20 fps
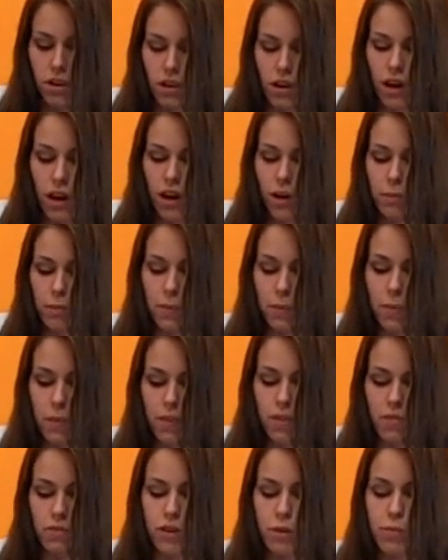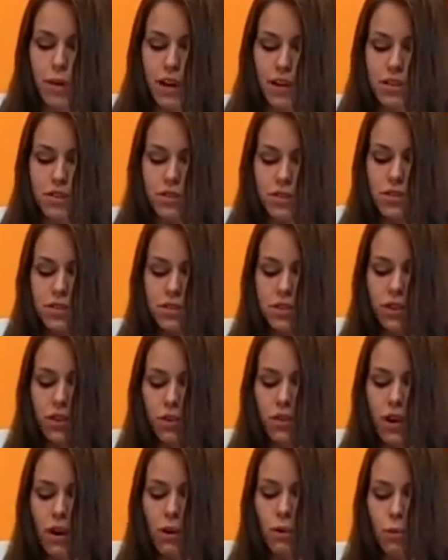The feedback is going to tell
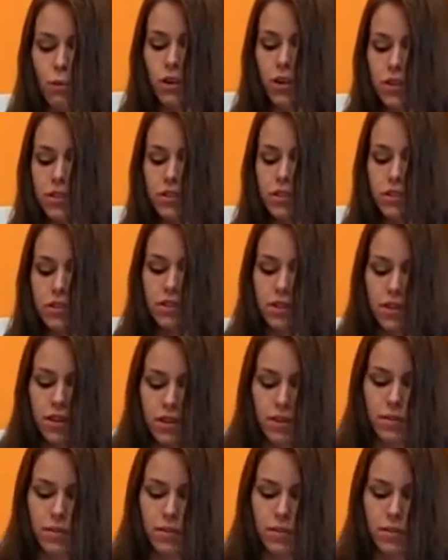you how it works.